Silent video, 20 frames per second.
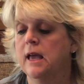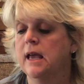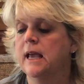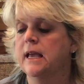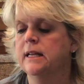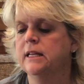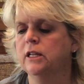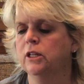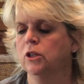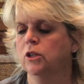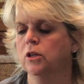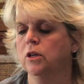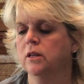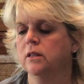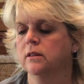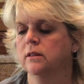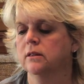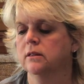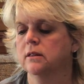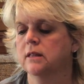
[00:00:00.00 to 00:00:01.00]
He didn't look
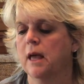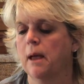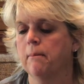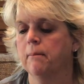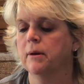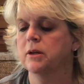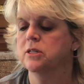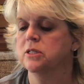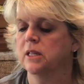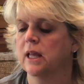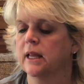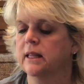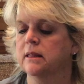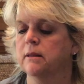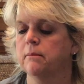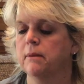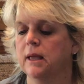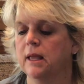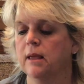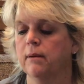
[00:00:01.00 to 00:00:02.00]
that much like the
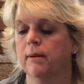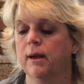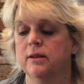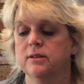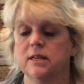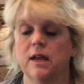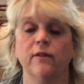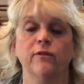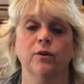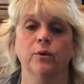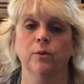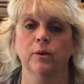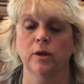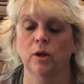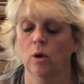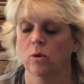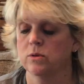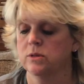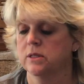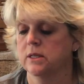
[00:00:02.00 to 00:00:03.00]
Mickey Mouse everyone
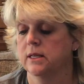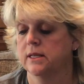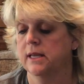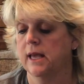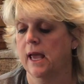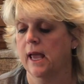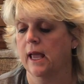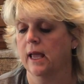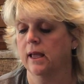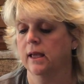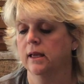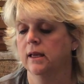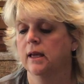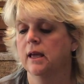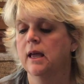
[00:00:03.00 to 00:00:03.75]
knows today.